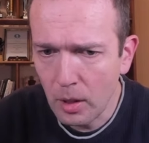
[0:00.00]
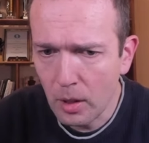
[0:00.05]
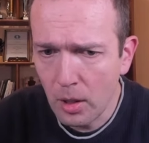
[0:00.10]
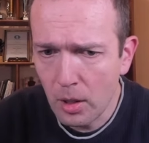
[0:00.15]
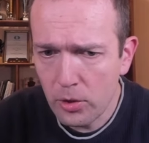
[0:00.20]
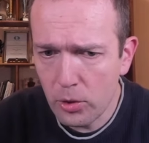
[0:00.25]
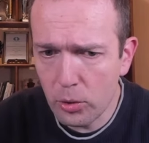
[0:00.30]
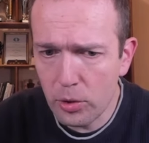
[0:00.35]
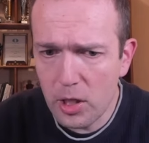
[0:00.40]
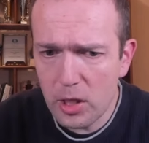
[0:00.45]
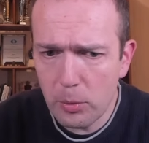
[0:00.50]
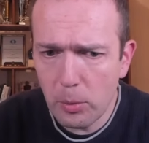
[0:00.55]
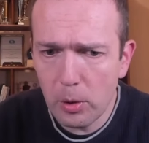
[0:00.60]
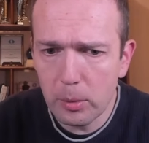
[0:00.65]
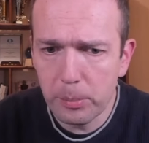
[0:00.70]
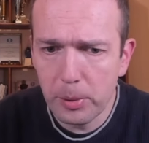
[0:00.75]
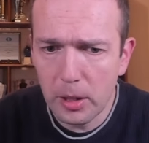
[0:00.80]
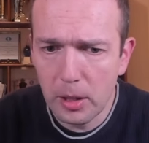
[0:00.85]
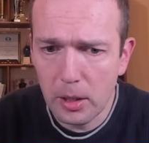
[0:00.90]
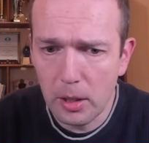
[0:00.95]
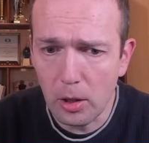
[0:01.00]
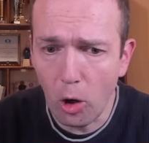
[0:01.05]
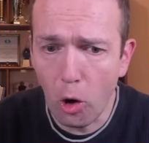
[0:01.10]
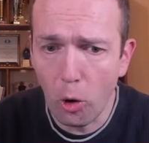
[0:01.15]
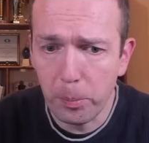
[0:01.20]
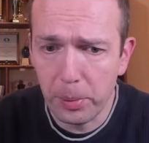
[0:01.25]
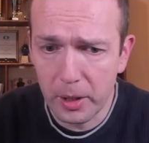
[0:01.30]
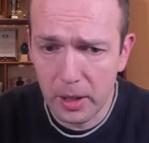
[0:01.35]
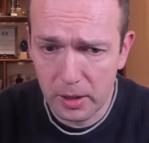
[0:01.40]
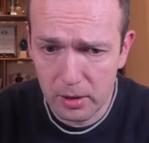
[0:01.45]
So this will be
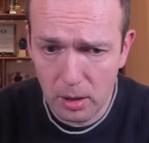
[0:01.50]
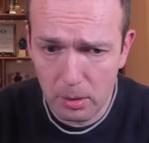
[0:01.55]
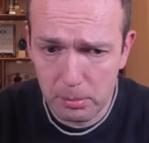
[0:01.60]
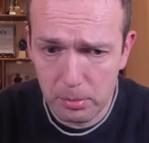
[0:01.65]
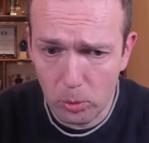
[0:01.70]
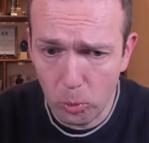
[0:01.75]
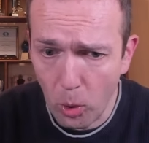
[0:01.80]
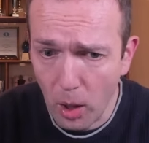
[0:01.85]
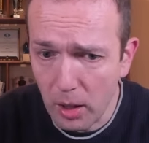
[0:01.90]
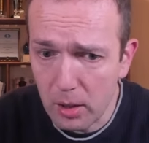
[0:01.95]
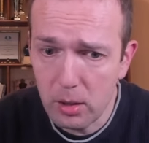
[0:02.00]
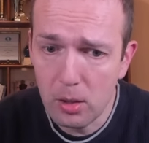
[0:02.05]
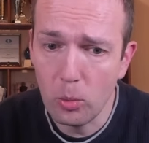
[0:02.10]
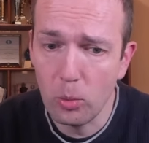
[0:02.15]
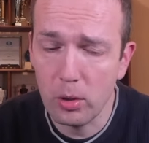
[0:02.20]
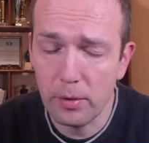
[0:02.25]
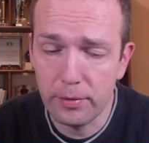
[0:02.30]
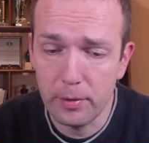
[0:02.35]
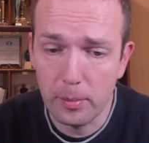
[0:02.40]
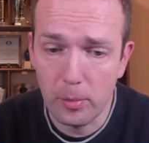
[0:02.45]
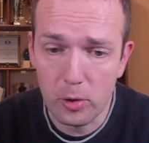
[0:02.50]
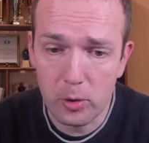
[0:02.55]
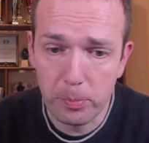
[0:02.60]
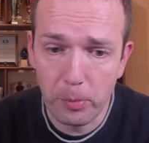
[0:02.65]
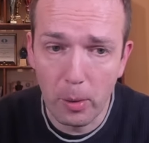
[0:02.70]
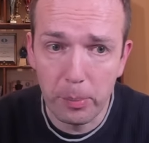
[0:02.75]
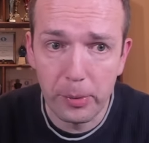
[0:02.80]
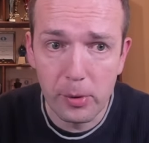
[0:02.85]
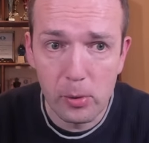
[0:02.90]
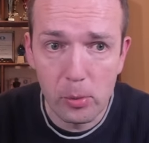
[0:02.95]
opening number one, one of the most
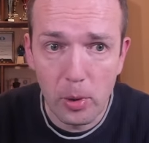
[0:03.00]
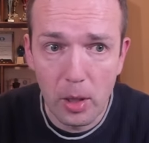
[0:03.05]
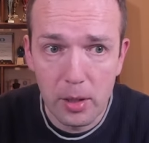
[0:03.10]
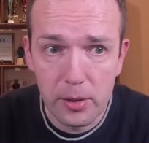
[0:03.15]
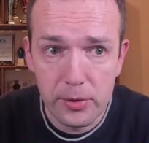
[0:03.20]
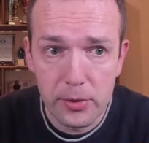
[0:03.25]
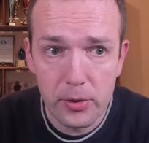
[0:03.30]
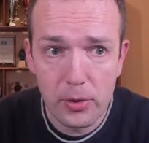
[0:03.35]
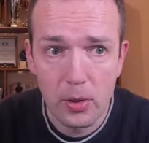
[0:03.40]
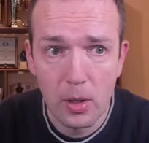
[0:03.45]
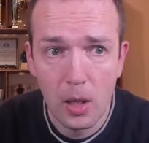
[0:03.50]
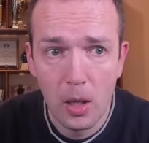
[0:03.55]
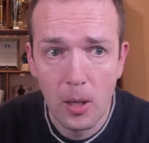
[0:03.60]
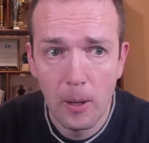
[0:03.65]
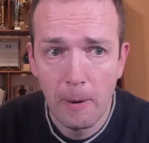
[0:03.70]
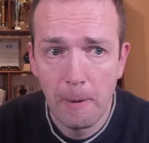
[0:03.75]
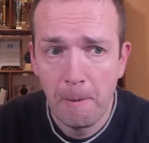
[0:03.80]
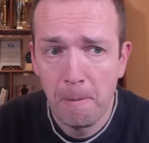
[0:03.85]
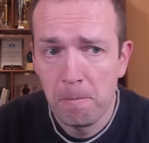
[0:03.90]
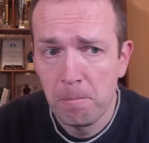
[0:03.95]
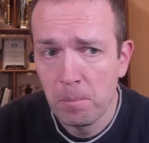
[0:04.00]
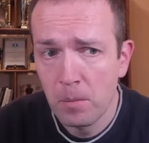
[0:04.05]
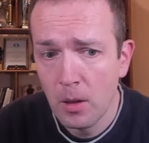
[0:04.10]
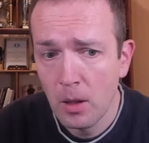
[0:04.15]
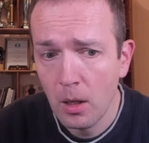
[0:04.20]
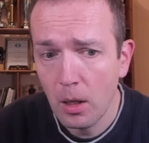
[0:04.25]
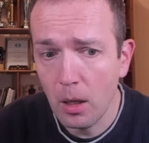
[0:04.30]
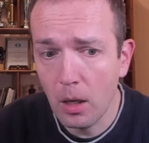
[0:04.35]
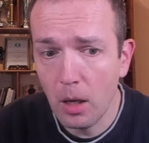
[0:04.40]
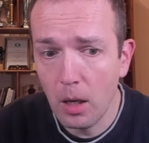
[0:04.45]
popular ones.
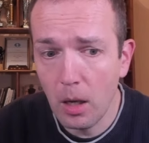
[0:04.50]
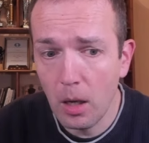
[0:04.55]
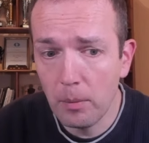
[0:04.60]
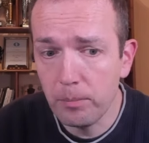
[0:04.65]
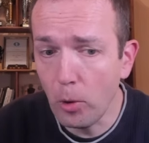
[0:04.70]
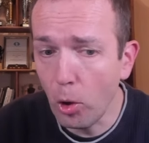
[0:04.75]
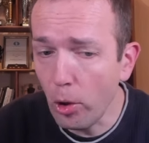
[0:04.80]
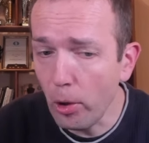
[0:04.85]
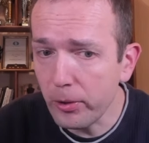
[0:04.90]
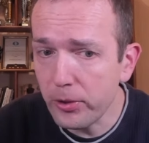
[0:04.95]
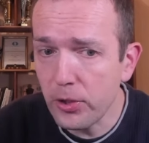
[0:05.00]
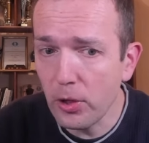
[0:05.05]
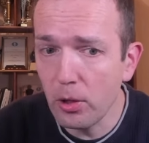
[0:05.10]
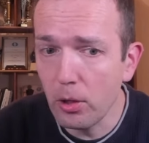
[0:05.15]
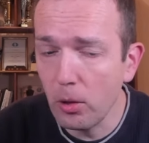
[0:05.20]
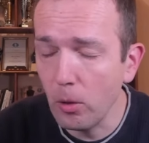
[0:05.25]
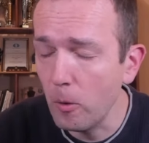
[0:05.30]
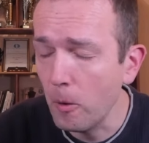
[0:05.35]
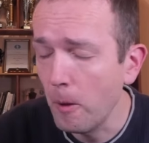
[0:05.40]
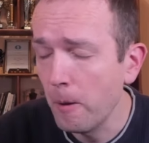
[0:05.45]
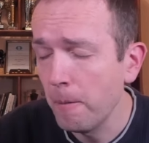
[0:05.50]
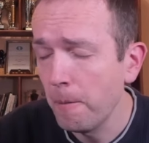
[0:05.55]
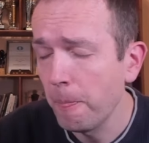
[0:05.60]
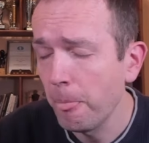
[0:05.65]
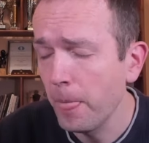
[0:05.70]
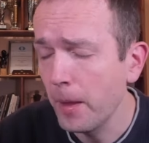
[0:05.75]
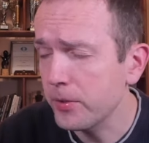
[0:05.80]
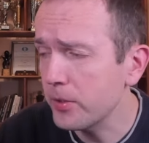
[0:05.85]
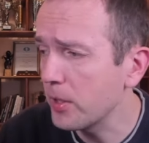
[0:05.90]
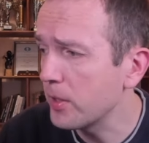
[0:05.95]
Also,
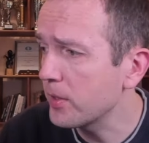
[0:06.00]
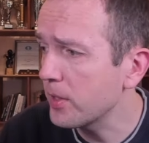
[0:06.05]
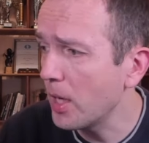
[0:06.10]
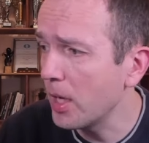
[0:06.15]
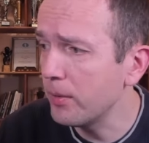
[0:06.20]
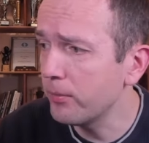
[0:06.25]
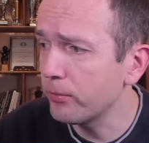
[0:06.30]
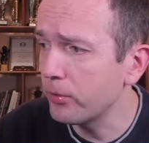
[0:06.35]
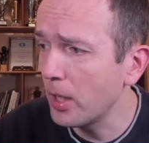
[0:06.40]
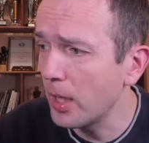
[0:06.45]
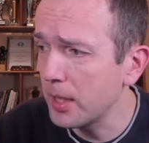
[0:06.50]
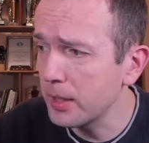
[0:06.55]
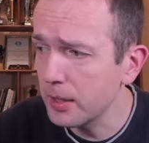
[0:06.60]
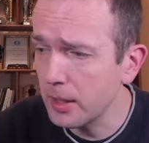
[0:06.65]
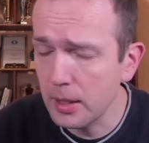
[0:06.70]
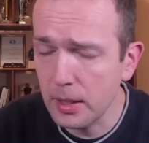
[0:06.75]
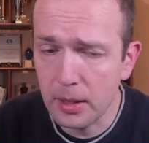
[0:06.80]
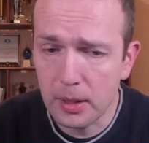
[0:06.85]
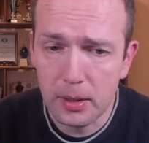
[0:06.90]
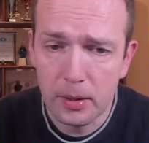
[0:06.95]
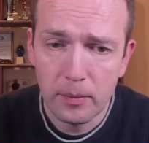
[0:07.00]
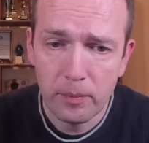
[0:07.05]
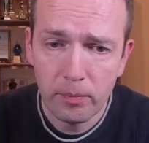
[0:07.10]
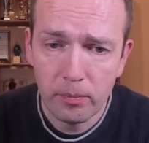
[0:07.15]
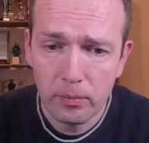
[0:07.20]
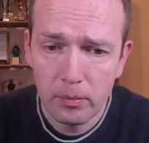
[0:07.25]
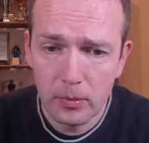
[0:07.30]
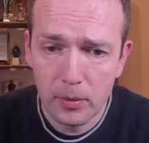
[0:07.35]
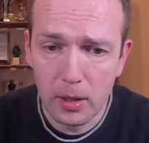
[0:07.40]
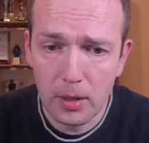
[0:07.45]
since I'm writing
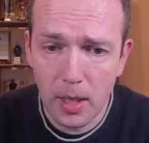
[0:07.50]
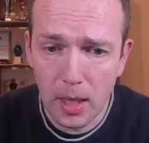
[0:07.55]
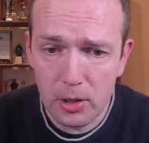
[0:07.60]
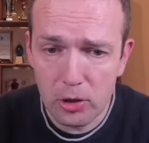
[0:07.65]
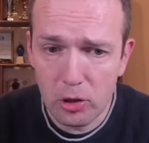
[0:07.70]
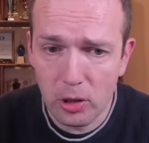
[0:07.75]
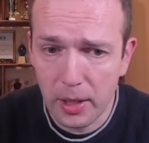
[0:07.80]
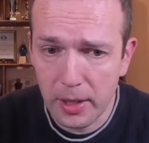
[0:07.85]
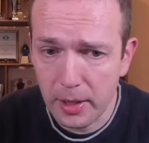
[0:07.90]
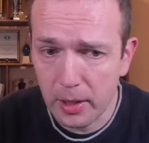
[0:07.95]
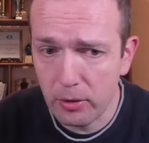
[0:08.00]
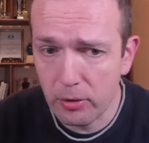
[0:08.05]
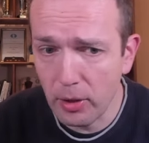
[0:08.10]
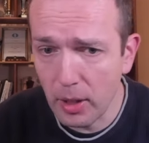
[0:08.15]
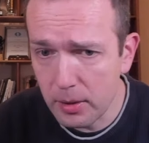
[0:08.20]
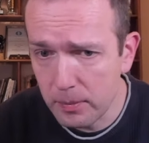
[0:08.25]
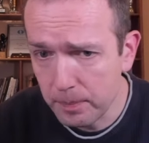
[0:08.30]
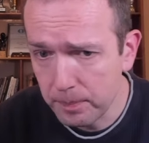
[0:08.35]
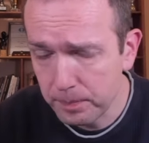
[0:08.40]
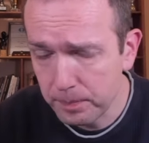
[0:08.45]
the Dutch Leningrad